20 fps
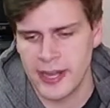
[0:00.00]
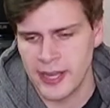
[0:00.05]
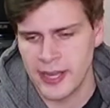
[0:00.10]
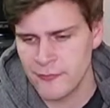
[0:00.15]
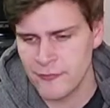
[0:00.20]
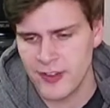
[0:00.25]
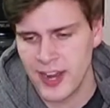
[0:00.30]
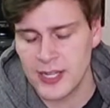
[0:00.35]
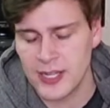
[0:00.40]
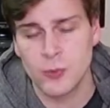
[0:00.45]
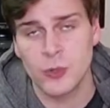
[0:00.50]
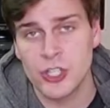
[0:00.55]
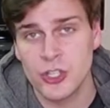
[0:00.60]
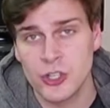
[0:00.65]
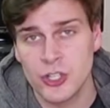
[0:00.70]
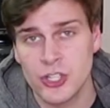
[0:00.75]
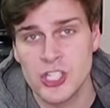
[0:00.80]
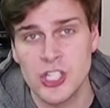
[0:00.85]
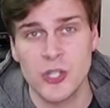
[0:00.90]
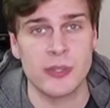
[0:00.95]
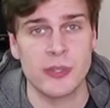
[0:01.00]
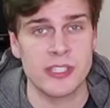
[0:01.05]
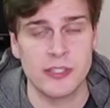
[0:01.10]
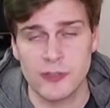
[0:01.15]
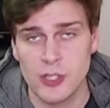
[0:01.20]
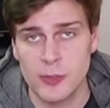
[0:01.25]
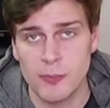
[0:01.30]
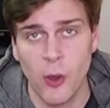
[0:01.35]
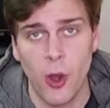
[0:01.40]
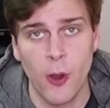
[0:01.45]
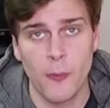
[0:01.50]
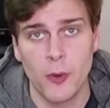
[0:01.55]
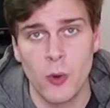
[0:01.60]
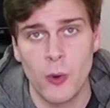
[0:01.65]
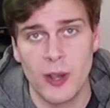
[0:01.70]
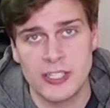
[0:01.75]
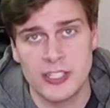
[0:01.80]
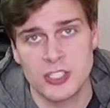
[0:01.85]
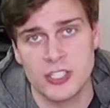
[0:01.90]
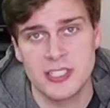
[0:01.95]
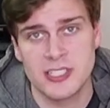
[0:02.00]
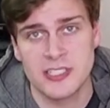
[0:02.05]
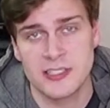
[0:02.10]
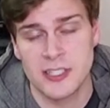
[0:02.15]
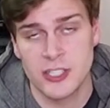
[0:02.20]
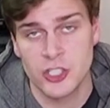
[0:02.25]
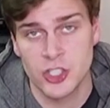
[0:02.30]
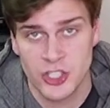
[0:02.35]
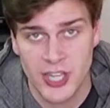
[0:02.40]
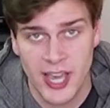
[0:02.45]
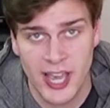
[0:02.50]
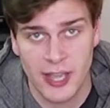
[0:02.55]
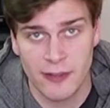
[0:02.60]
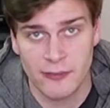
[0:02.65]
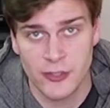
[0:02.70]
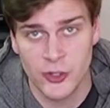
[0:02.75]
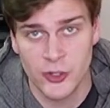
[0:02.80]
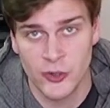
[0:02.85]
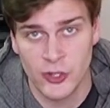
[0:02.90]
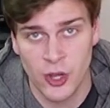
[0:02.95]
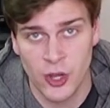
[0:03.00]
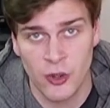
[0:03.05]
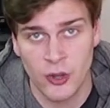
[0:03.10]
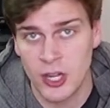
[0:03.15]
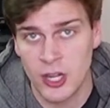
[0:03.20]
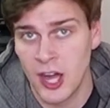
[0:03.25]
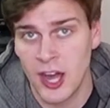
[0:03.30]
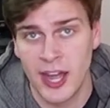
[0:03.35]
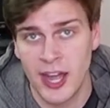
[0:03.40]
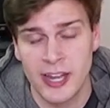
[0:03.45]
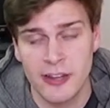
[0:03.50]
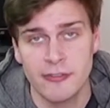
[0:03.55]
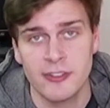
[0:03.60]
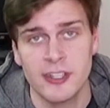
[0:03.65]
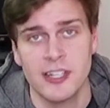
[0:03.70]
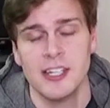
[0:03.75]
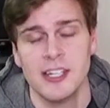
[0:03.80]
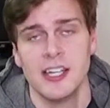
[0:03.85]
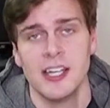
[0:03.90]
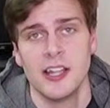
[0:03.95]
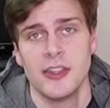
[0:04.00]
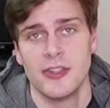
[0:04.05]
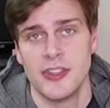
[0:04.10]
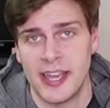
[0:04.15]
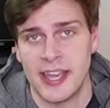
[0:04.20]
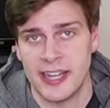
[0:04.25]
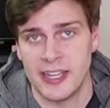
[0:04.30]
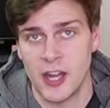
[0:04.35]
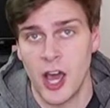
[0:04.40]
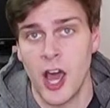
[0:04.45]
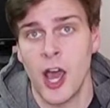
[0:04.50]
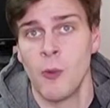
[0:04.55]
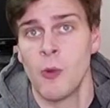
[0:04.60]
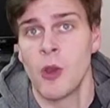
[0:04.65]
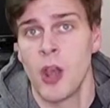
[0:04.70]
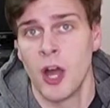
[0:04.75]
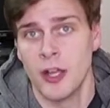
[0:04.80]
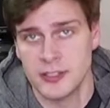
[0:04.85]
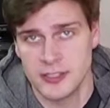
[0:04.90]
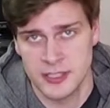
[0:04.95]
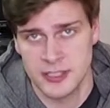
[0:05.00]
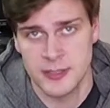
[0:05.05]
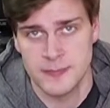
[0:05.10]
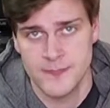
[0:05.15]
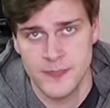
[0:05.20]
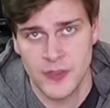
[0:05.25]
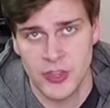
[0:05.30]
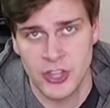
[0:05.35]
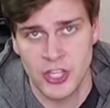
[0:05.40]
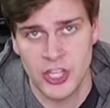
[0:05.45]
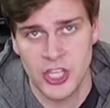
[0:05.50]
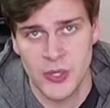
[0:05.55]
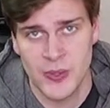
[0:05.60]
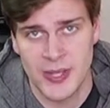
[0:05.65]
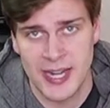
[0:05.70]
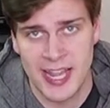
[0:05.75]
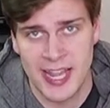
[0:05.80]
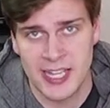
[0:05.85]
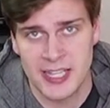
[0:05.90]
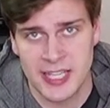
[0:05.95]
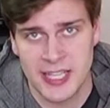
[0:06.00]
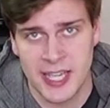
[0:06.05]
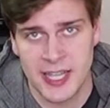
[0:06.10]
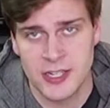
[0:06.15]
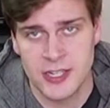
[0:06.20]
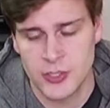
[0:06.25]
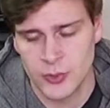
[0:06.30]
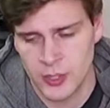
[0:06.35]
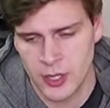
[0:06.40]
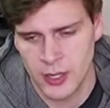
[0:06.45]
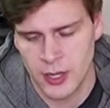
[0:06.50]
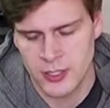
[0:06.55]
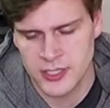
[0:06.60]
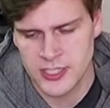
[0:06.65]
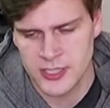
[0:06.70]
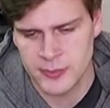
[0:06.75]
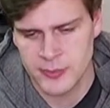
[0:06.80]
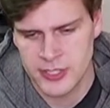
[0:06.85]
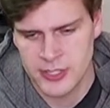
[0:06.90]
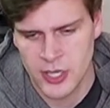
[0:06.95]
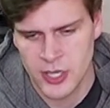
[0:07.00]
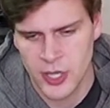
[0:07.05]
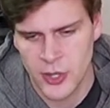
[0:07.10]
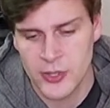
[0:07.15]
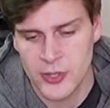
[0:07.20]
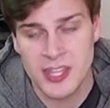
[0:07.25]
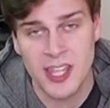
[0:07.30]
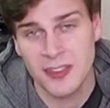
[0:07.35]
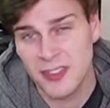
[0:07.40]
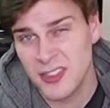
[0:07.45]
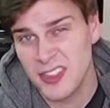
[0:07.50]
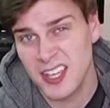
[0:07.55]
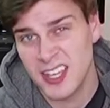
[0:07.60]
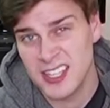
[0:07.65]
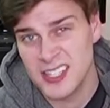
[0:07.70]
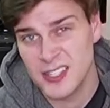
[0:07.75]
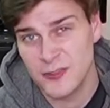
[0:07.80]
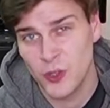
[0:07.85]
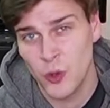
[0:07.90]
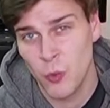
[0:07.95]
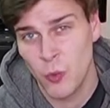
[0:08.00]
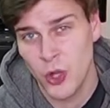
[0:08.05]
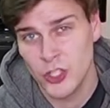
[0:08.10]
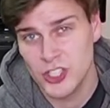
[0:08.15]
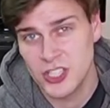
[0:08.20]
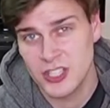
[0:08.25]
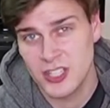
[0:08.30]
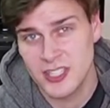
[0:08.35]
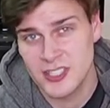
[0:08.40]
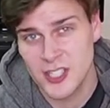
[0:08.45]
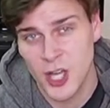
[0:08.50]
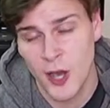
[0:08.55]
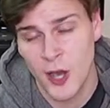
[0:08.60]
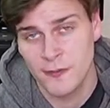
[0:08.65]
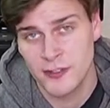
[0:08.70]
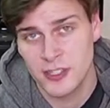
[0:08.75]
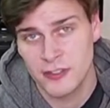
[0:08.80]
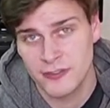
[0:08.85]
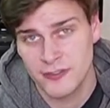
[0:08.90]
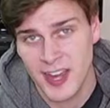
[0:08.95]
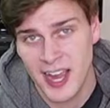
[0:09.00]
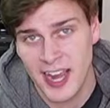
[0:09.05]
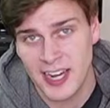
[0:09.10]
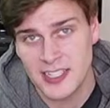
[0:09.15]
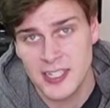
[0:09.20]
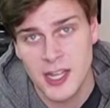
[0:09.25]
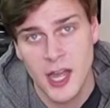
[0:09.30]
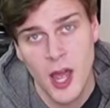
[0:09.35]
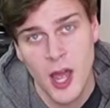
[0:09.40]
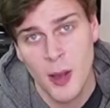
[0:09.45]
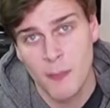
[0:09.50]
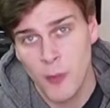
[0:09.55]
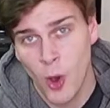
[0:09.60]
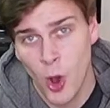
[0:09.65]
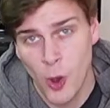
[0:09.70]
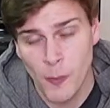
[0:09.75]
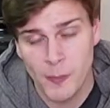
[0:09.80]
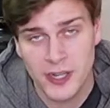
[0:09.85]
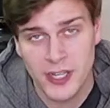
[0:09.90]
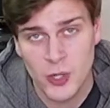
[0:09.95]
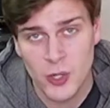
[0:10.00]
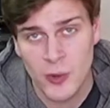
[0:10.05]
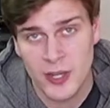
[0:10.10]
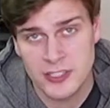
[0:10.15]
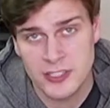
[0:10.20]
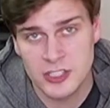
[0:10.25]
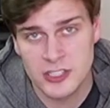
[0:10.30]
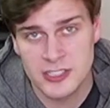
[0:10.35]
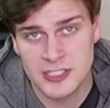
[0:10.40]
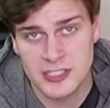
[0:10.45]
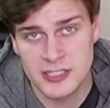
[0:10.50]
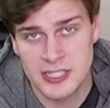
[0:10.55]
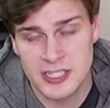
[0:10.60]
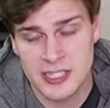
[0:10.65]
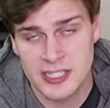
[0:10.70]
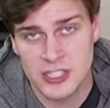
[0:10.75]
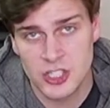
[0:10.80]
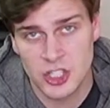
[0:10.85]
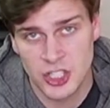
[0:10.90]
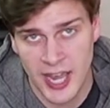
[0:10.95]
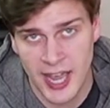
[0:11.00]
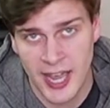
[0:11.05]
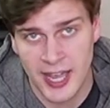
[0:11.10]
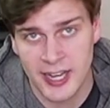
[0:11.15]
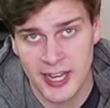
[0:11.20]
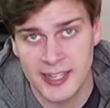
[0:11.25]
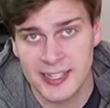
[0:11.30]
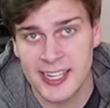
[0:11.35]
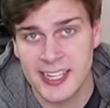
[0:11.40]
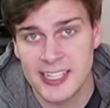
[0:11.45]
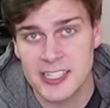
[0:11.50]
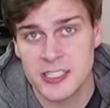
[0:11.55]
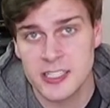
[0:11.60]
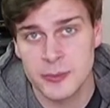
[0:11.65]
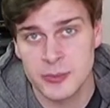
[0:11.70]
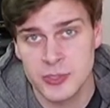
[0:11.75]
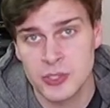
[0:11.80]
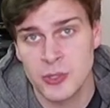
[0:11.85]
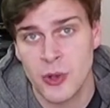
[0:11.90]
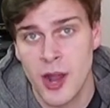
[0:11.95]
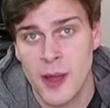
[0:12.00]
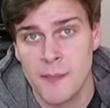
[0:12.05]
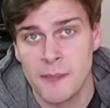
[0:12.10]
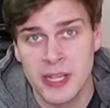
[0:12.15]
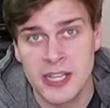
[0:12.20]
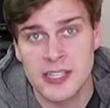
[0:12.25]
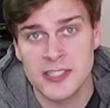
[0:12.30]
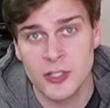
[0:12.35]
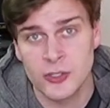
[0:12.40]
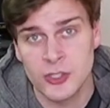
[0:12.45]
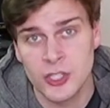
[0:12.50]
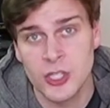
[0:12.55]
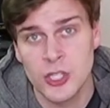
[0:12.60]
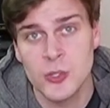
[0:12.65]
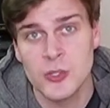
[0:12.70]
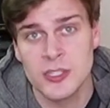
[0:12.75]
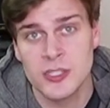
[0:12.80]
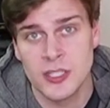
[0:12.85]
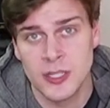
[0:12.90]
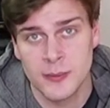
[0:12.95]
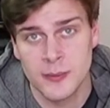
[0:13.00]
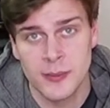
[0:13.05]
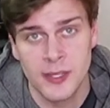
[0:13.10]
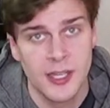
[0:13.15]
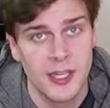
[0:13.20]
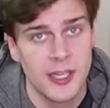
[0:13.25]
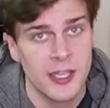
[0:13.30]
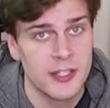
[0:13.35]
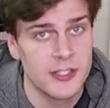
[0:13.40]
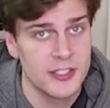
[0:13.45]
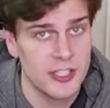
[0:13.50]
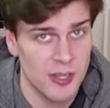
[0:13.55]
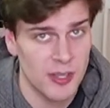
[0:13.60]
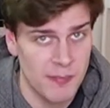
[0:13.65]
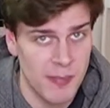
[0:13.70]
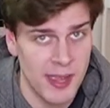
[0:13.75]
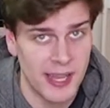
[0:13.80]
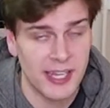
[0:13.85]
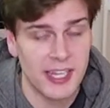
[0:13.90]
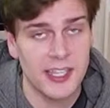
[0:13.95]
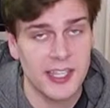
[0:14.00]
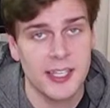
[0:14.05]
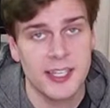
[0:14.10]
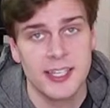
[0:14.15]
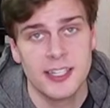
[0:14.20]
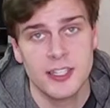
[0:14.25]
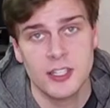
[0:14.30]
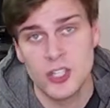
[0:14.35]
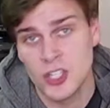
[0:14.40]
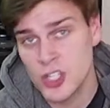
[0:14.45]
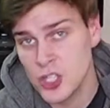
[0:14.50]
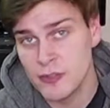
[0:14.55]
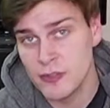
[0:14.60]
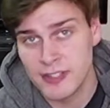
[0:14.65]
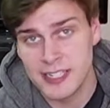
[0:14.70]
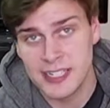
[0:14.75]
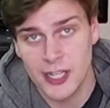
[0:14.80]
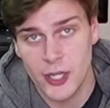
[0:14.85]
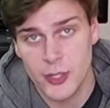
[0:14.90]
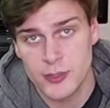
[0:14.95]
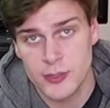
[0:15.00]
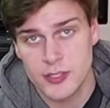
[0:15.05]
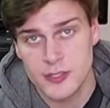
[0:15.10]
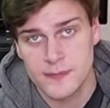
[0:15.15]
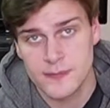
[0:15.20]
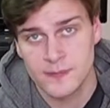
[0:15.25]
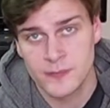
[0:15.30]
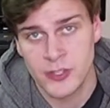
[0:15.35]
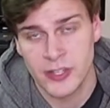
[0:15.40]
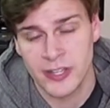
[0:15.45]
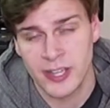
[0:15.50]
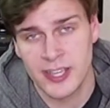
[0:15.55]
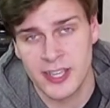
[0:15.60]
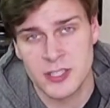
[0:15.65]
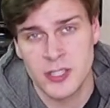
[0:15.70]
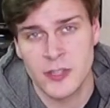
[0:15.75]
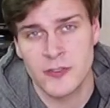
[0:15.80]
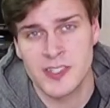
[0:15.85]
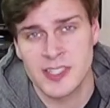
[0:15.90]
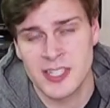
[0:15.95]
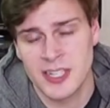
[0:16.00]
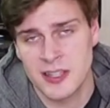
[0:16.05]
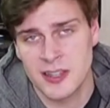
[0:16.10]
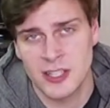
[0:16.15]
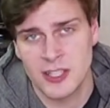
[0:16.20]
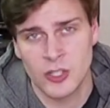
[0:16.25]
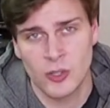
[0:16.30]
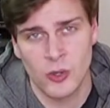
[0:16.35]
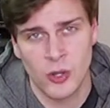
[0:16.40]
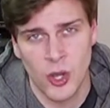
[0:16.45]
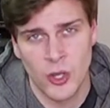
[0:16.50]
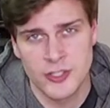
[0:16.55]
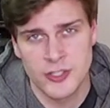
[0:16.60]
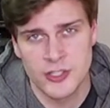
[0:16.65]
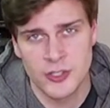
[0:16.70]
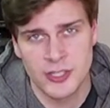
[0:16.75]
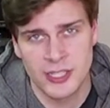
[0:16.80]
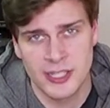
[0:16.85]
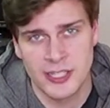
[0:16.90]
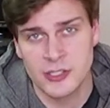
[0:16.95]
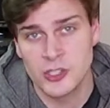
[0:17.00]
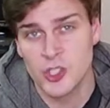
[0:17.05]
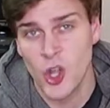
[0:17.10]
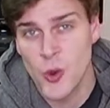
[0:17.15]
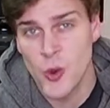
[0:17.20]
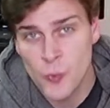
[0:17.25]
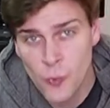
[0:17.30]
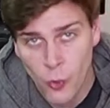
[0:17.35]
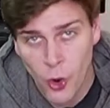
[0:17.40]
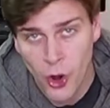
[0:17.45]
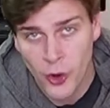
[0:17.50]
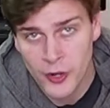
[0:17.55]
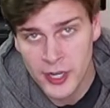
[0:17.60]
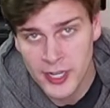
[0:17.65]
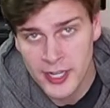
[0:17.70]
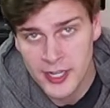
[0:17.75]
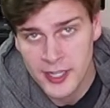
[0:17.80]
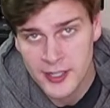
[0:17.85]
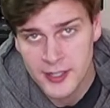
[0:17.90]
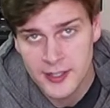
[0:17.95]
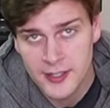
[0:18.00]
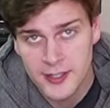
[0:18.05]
In fact, what you can do is if you pop questions in the chat if you're along live, then I will answer them with the Q&A at the end, or I'll answer them as I go. And the other thing is, if you're watching this after the fact, pop in questions in the chat and hit subscribe, because I'll use them to make new videos. Okay, so if there's anything you're lost on here, don't worry.